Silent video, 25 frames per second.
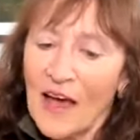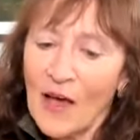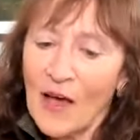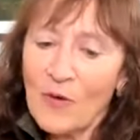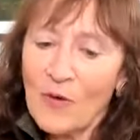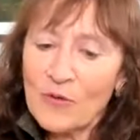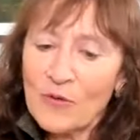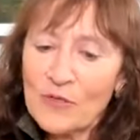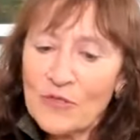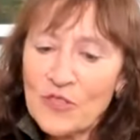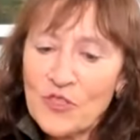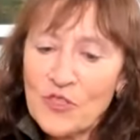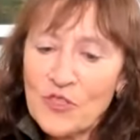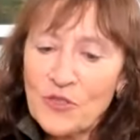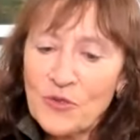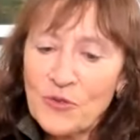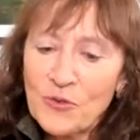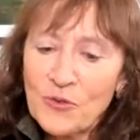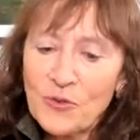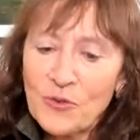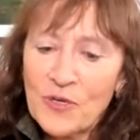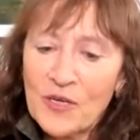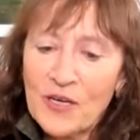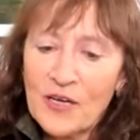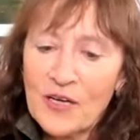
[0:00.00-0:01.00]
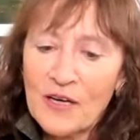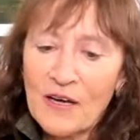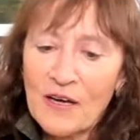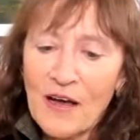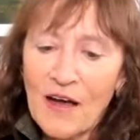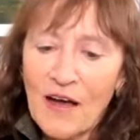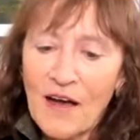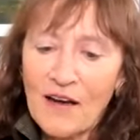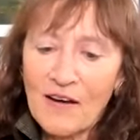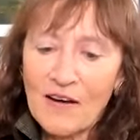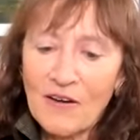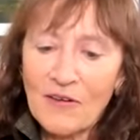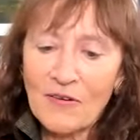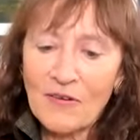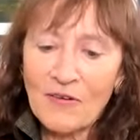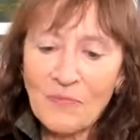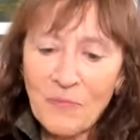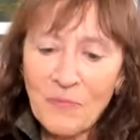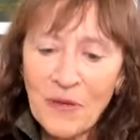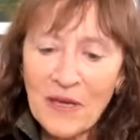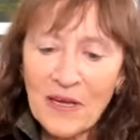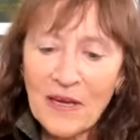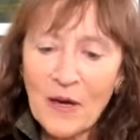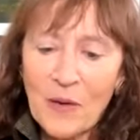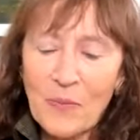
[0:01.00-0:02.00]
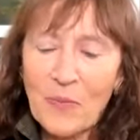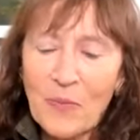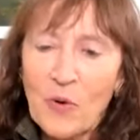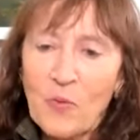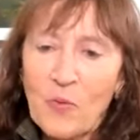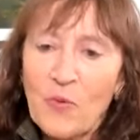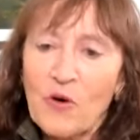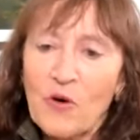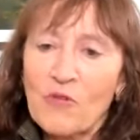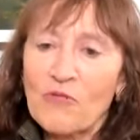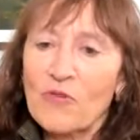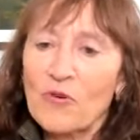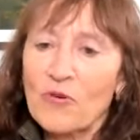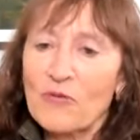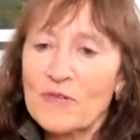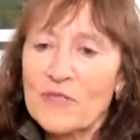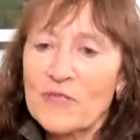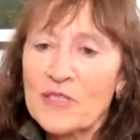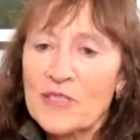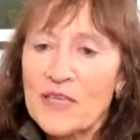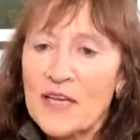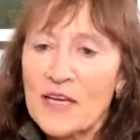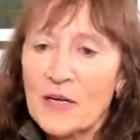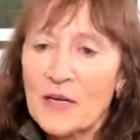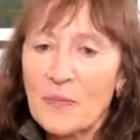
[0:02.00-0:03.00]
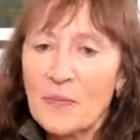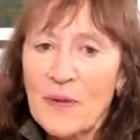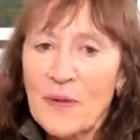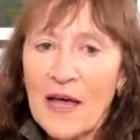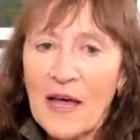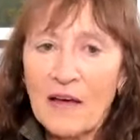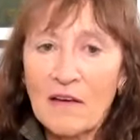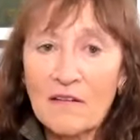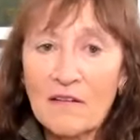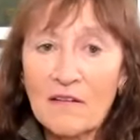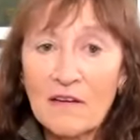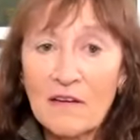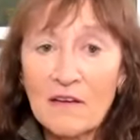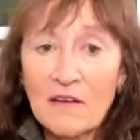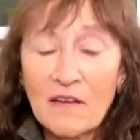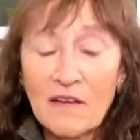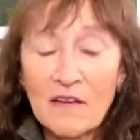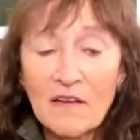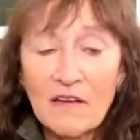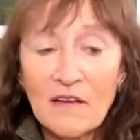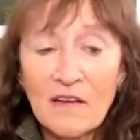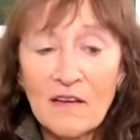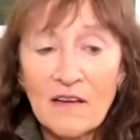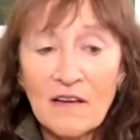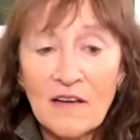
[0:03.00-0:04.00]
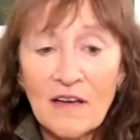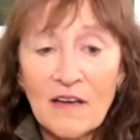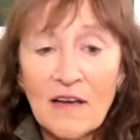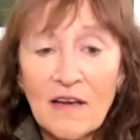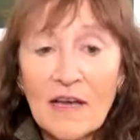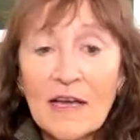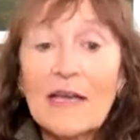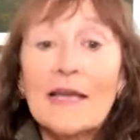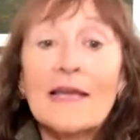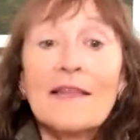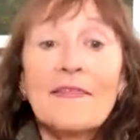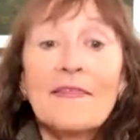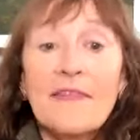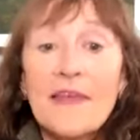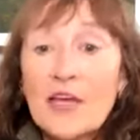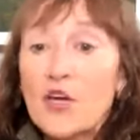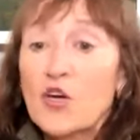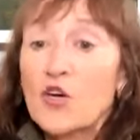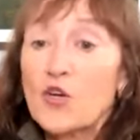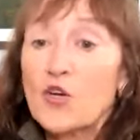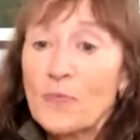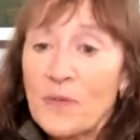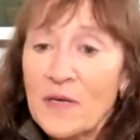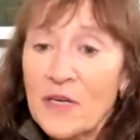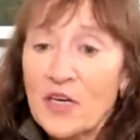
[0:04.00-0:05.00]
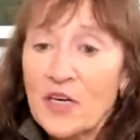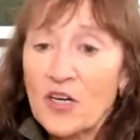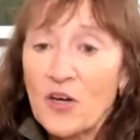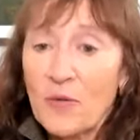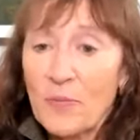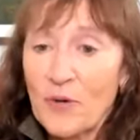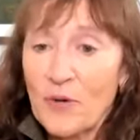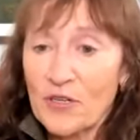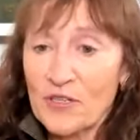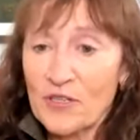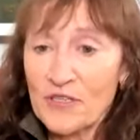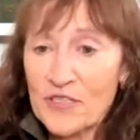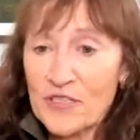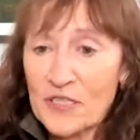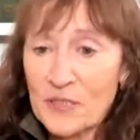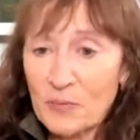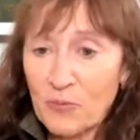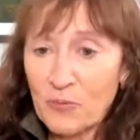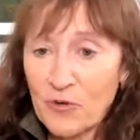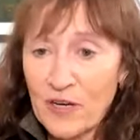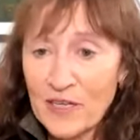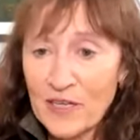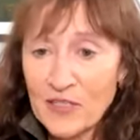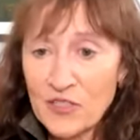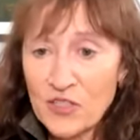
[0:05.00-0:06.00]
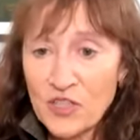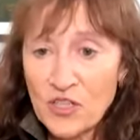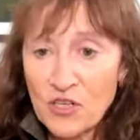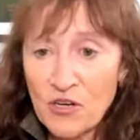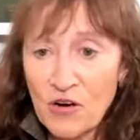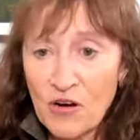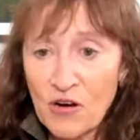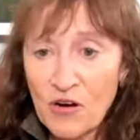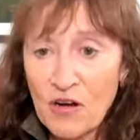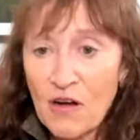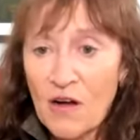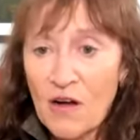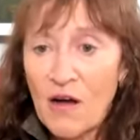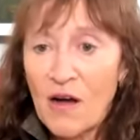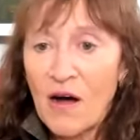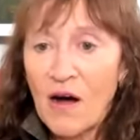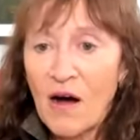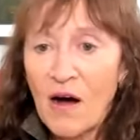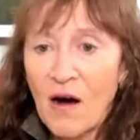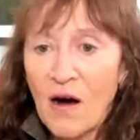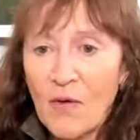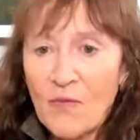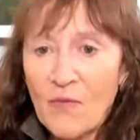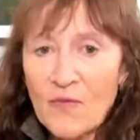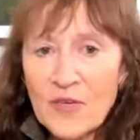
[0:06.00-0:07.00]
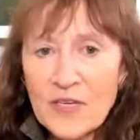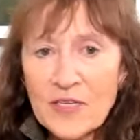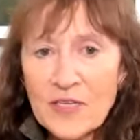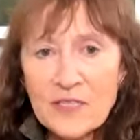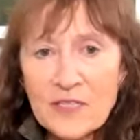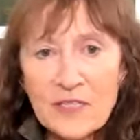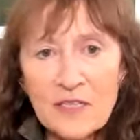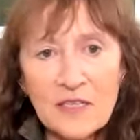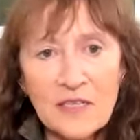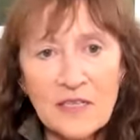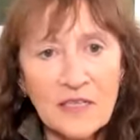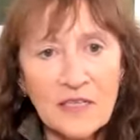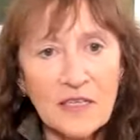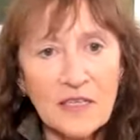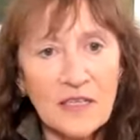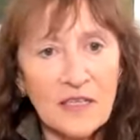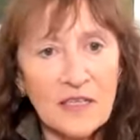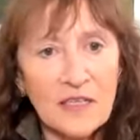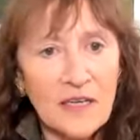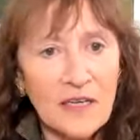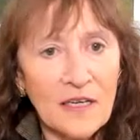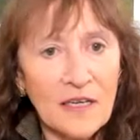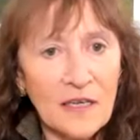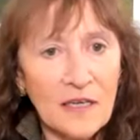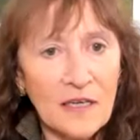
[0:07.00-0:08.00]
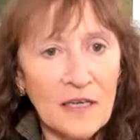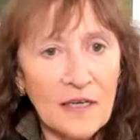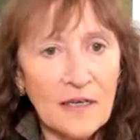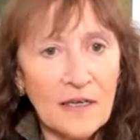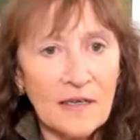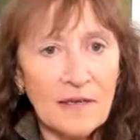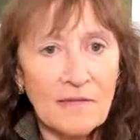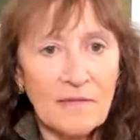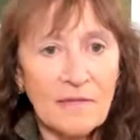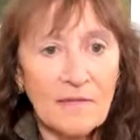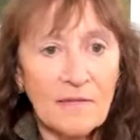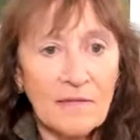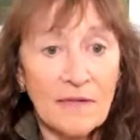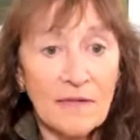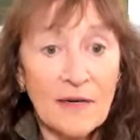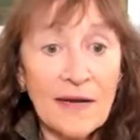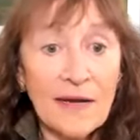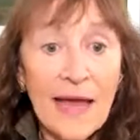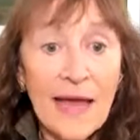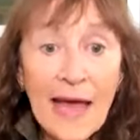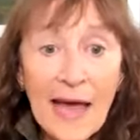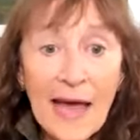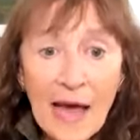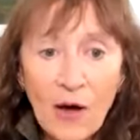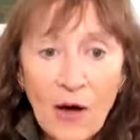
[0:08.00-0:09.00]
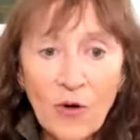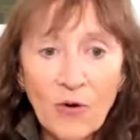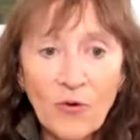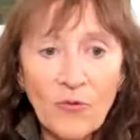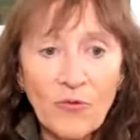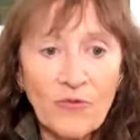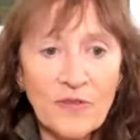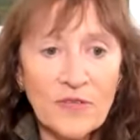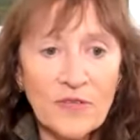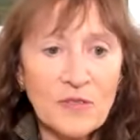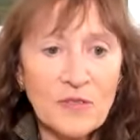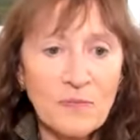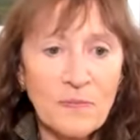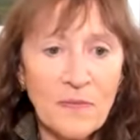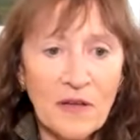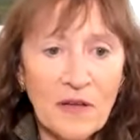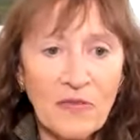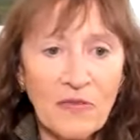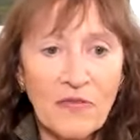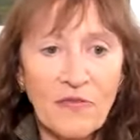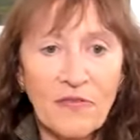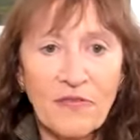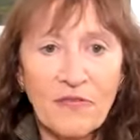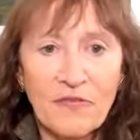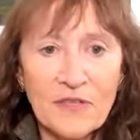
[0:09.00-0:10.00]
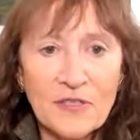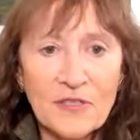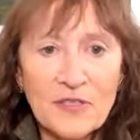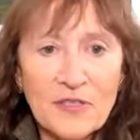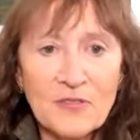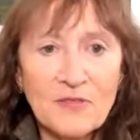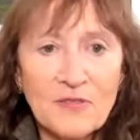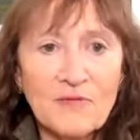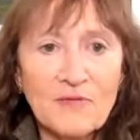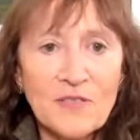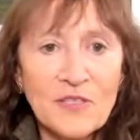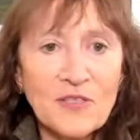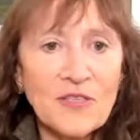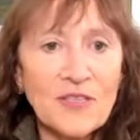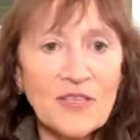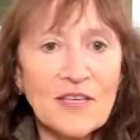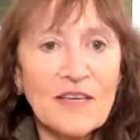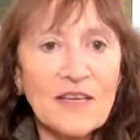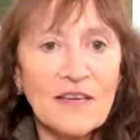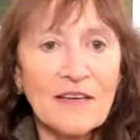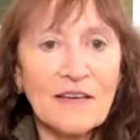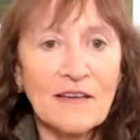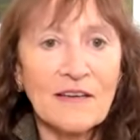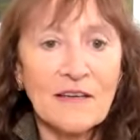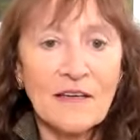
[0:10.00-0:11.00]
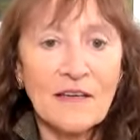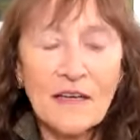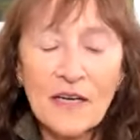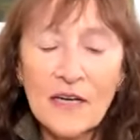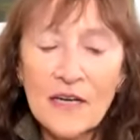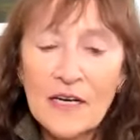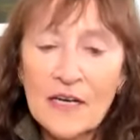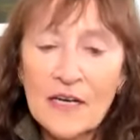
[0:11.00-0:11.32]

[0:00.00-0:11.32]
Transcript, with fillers: I want to uh, pick up on what Rory said about there could be a commodity price shock. Obviously, uh, now this month, this this year,